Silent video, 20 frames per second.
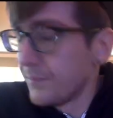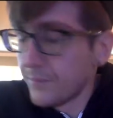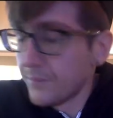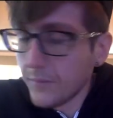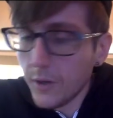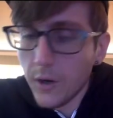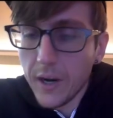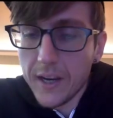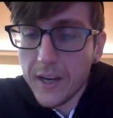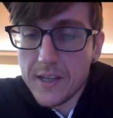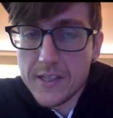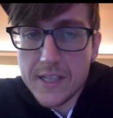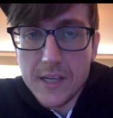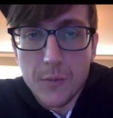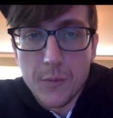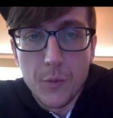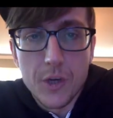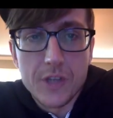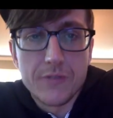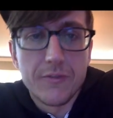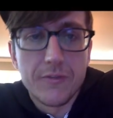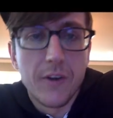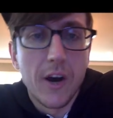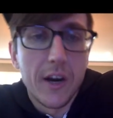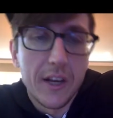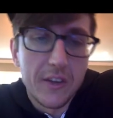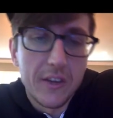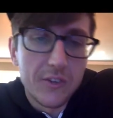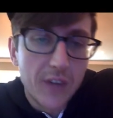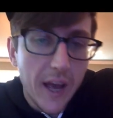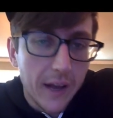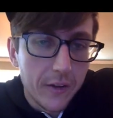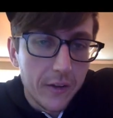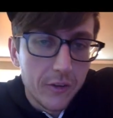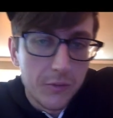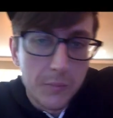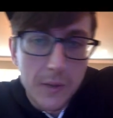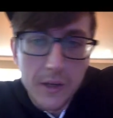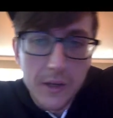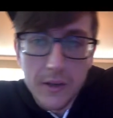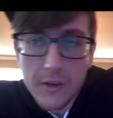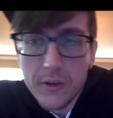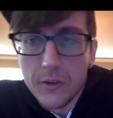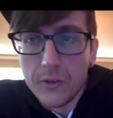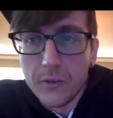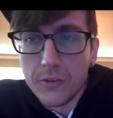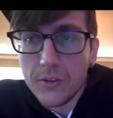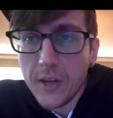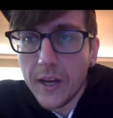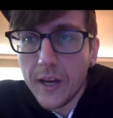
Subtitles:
Or I can see which font exactly is being used. I